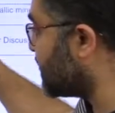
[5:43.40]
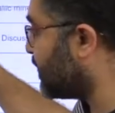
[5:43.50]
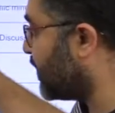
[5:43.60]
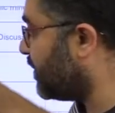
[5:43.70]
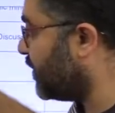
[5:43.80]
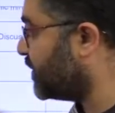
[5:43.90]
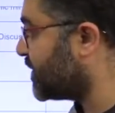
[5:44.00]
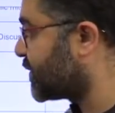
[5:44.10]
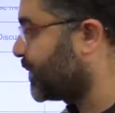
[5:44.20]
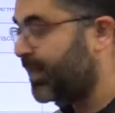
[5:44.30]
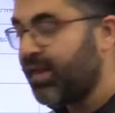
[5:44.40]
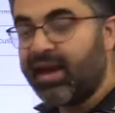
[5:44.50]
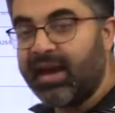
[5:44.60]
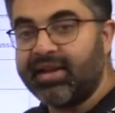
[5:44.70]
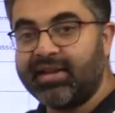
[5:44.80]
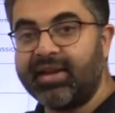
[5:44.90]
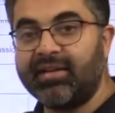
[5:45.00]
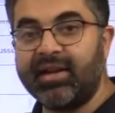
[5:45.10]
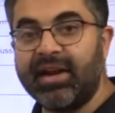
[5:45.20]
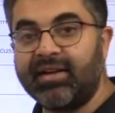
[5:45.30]
problems, and then
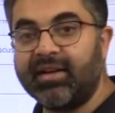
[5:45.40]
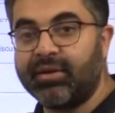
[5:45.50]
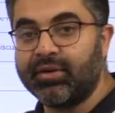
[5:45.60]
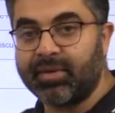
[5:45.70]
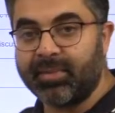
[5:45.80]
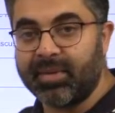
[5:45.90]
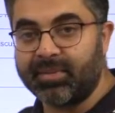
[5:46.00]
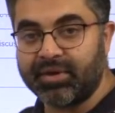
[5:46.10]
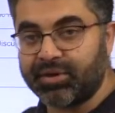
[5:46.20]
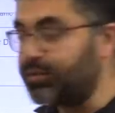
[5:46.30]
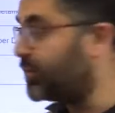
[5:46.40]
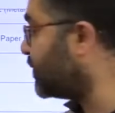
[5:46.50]
relating it to the paper 2,